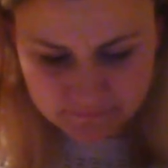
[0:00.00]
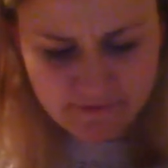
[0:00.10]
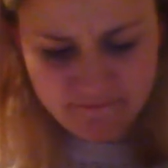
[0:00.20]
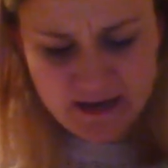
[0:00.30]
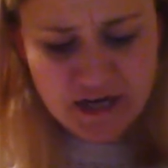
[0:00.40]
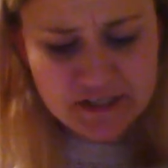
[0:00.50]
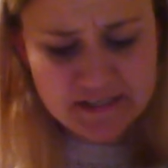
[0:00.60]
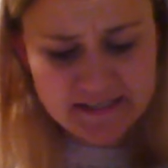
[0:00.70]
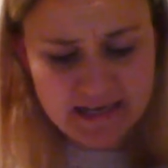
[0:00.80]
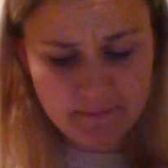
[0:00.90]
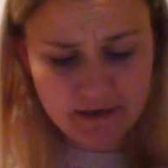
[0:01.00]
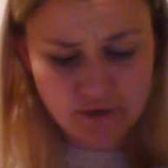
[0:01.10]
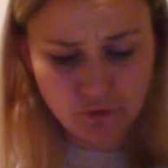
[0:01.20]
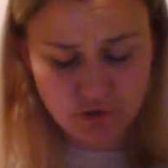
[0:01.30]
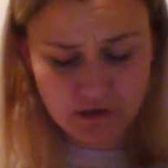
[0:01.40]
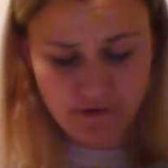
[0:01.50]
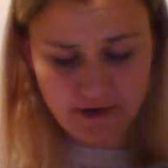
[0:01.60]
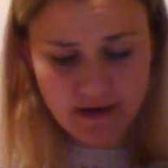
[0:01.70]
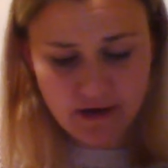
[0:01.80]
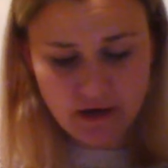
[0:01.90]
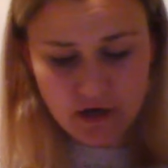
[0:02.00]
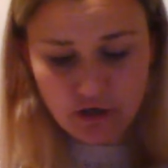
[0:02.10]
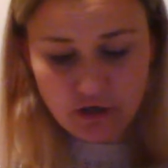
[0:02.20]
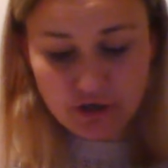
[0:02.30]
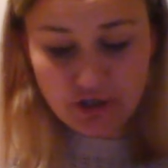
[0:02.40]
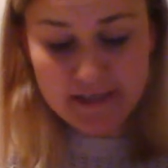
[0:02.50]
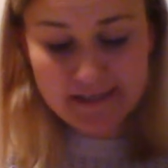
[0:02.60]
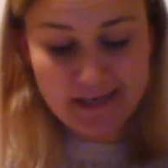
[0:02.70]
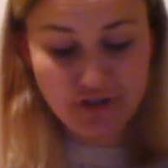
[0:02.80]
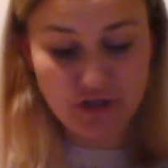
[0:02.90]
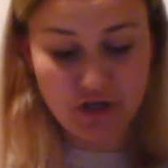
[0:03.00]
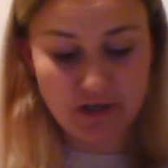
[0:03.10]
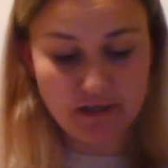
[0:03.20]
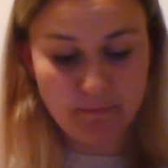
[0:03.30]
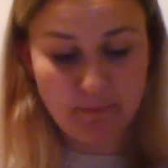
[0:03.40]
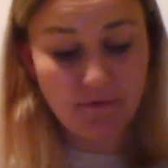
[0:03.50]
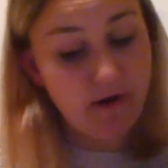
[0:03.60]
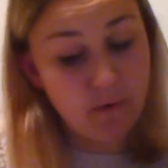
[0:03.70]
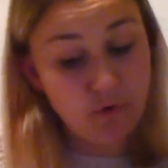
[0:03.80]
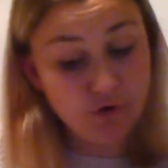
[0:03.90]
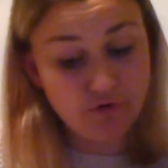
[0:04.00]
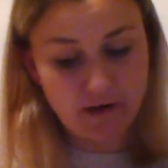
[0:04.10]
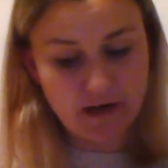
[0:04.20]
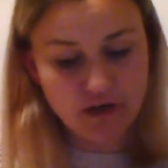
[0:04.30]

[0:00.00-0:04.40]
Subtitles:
Via doesn't see me as ordinary. She says she does, but if I were ordinary,